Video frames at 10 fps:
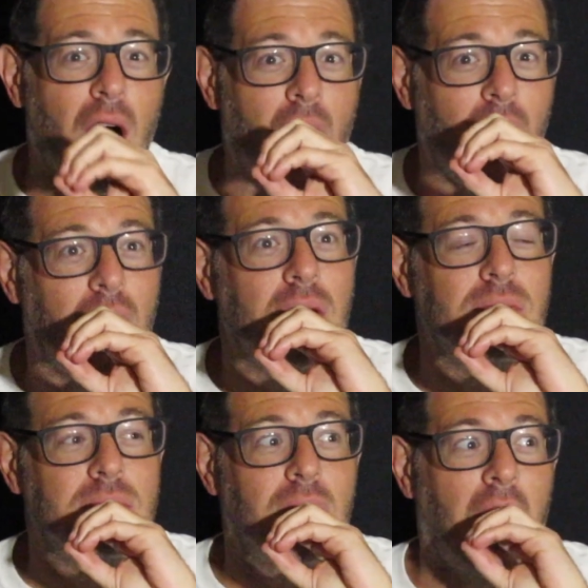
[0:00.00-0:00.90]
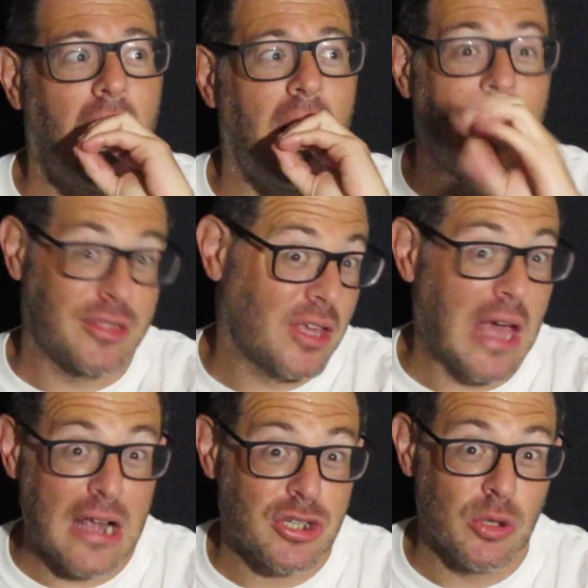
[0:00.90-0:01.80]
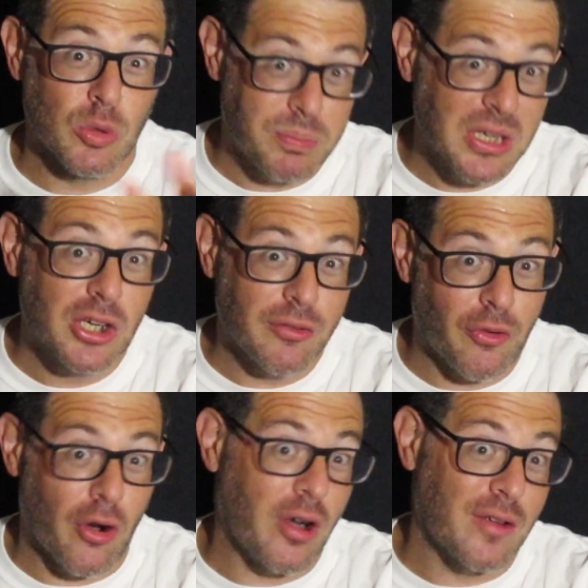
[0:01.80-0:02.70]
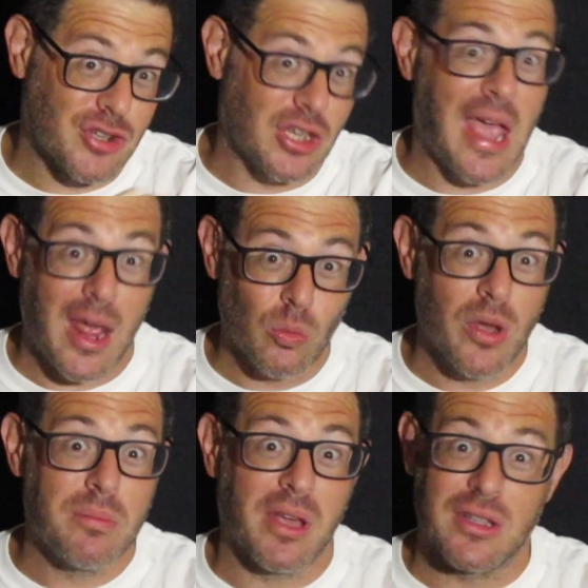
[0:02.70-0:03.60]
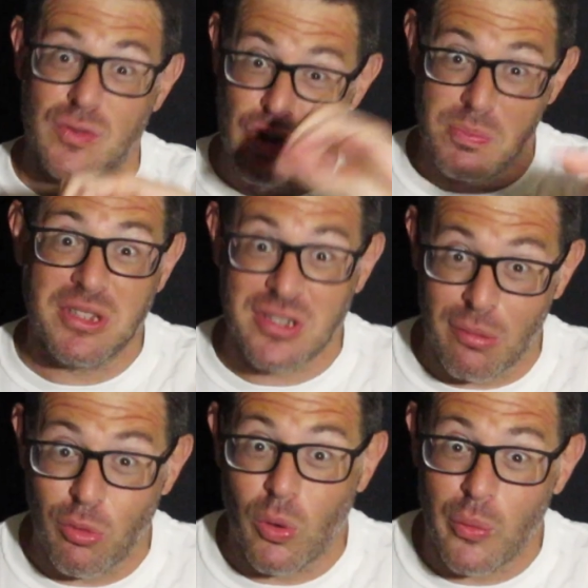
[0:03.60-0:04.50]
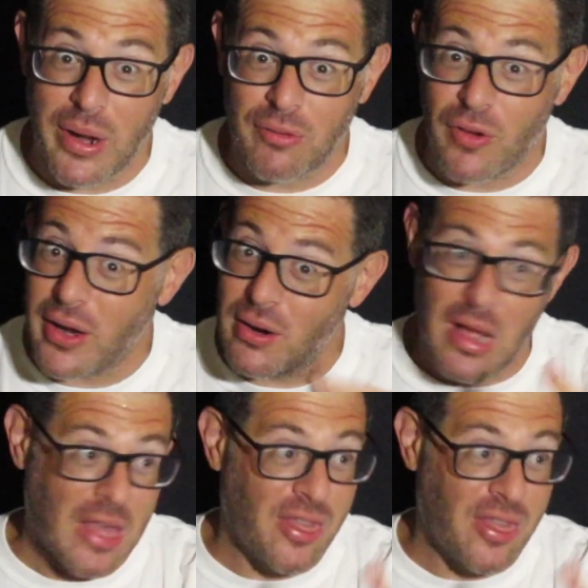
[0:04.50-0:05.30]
I think actually it would be good for her if she can win, because if she beats the #1 ranked fighter,